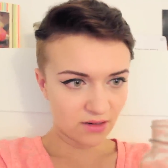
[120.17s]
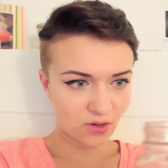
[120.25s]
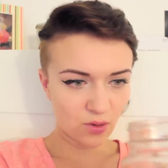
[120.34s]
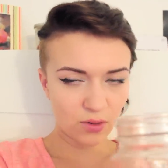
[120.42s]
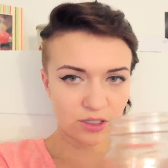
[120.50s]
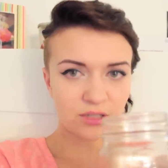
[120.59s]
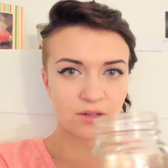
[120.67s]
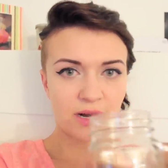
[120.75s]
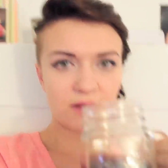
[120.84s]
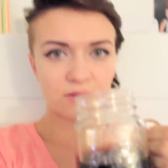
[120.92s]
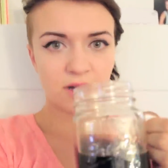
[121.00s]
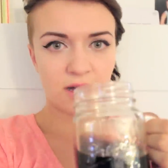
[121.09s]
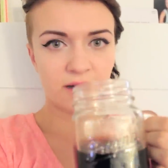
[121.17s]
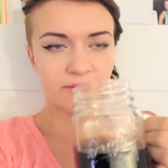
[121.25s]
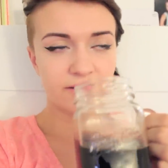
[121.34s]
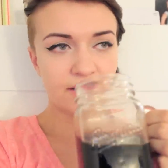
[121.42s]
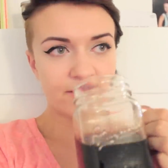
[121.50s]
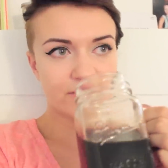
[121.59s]
coarse ground
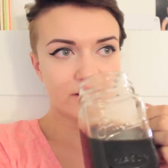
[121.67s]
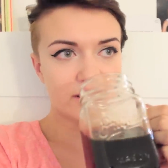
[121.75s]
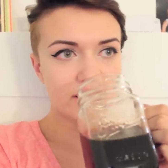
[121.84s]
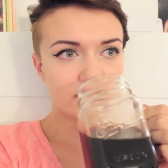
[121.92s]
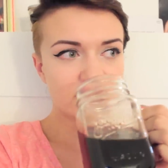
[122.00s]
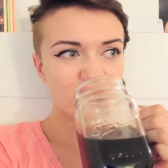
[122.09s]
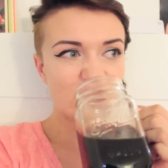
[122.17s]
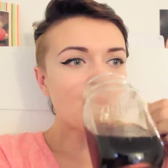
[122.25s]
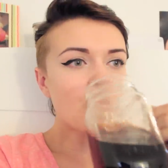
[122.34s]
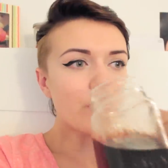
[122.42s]
coffee for this.